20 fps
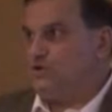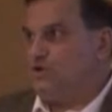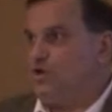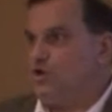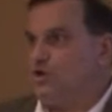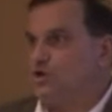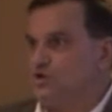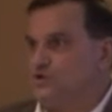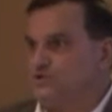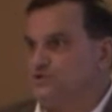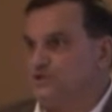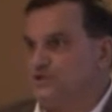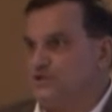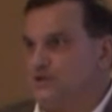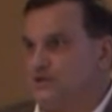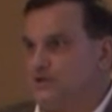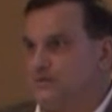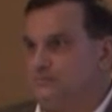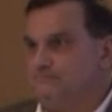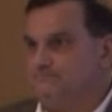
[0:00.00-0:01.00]

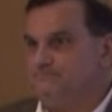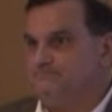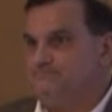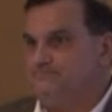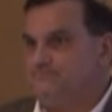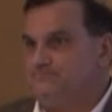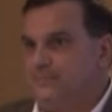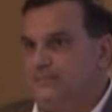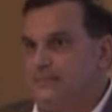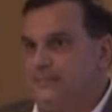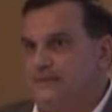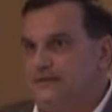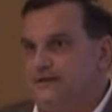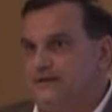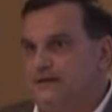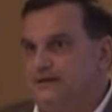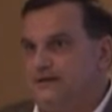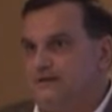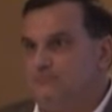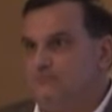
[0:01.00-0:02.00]
longer-term,
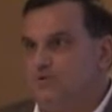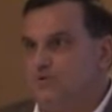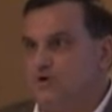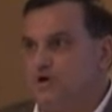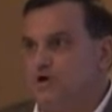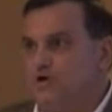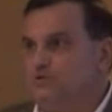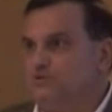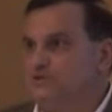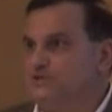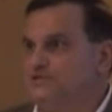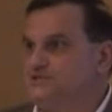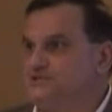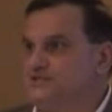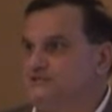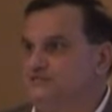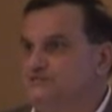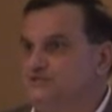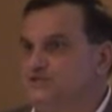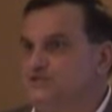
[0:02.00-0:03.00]
more
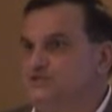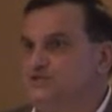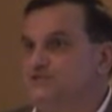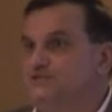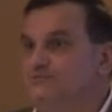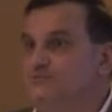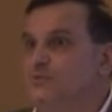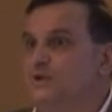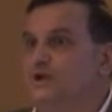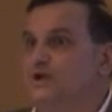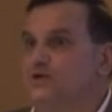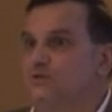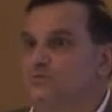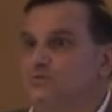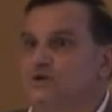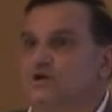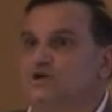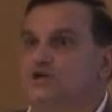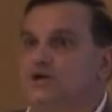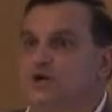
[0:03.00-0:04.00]
holistic vision of where
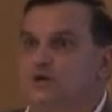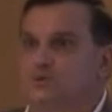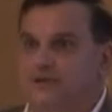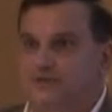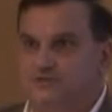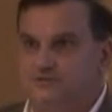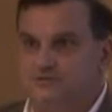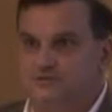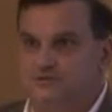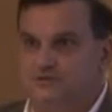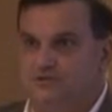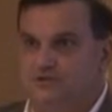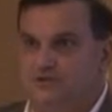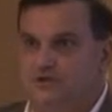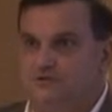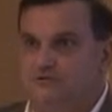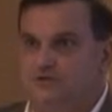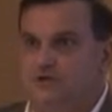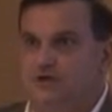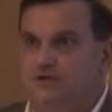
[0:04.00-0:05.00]
we're going. So
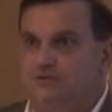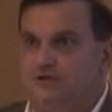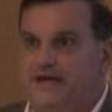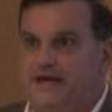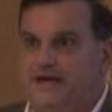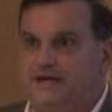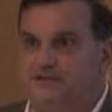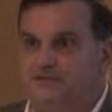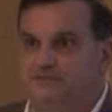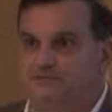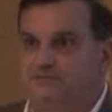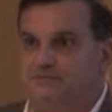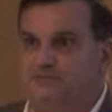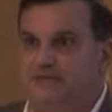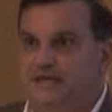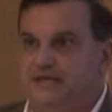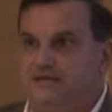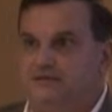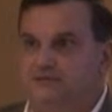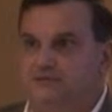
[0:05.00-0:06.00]
the old adage for
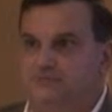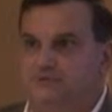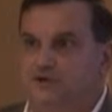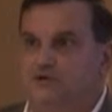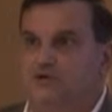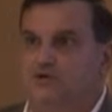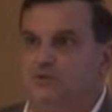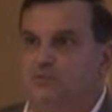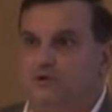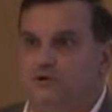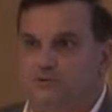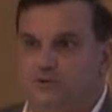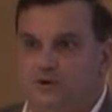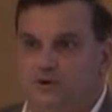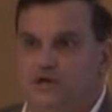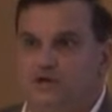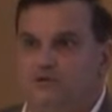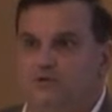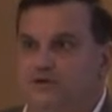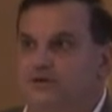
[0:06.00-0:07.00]
me is, we don't know where we're
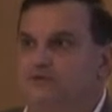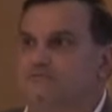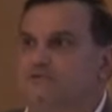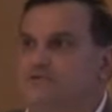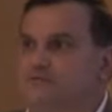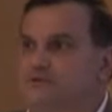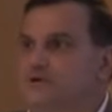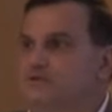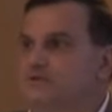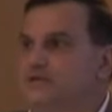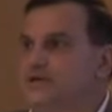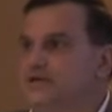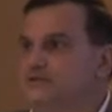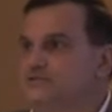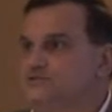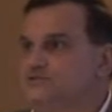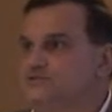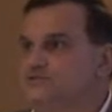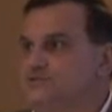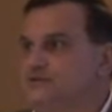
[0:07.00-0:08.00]
going, every road
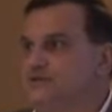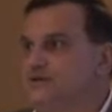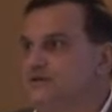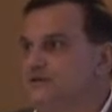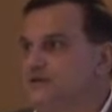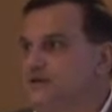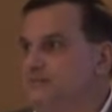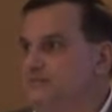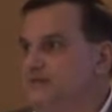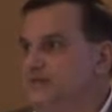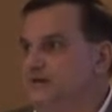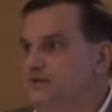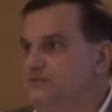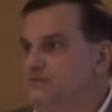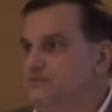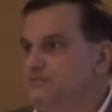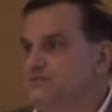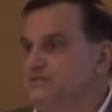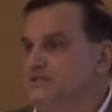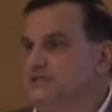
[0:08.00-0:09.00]
gets us there. And I
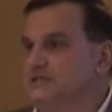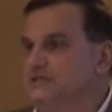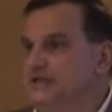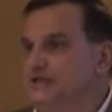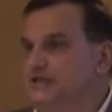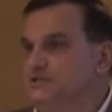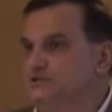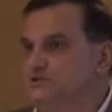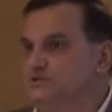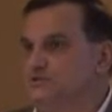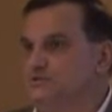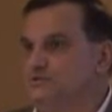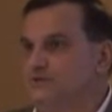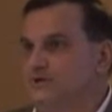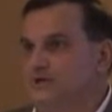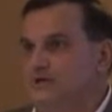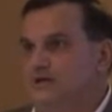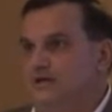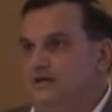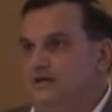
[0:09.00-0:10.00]
would really like to,